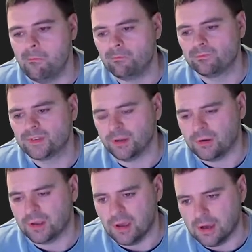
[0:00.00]
So
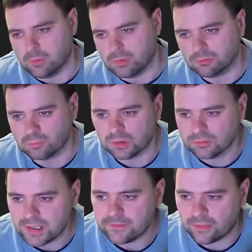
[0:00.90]
yeah, we'll
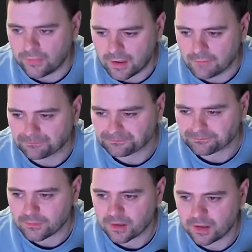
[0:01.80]
leave it there,
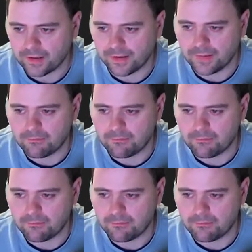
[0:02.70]
and